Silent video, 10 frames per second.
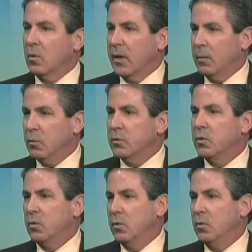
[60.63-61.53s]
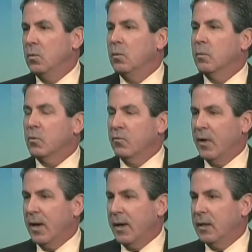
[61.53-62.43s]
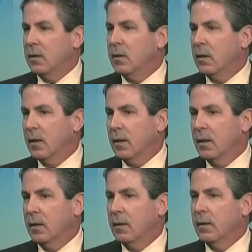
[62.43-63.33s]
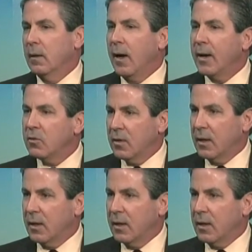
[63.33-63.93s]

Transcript: we're able to provide, I